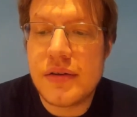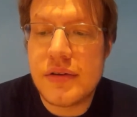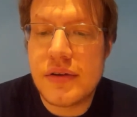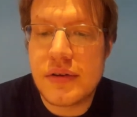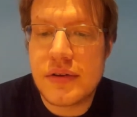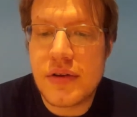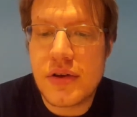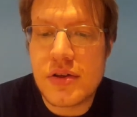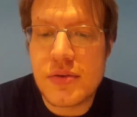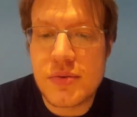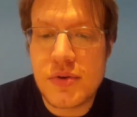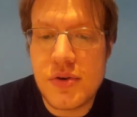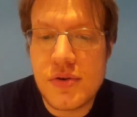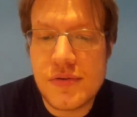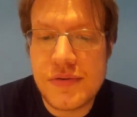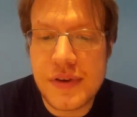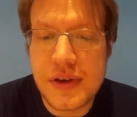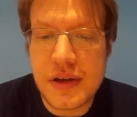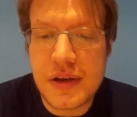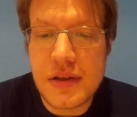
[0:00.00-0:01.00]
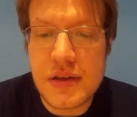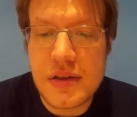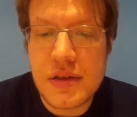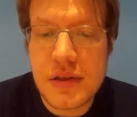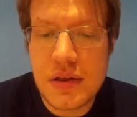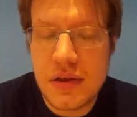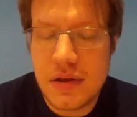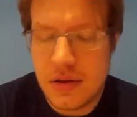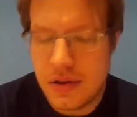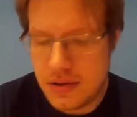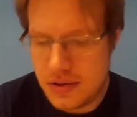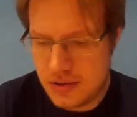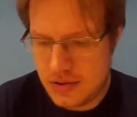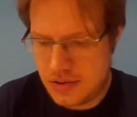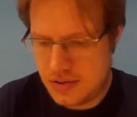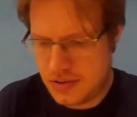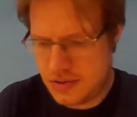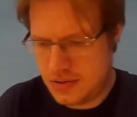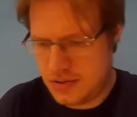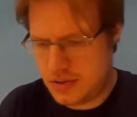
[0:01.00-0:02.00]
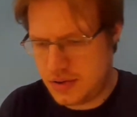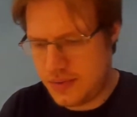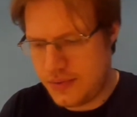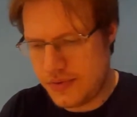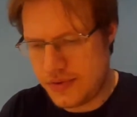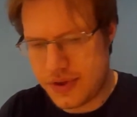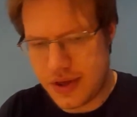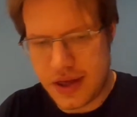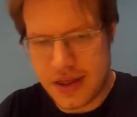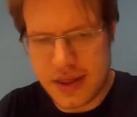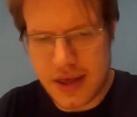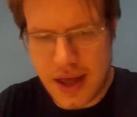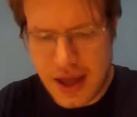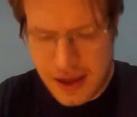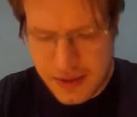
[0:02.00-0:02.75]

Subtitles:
I've got some cool figures. I will say that.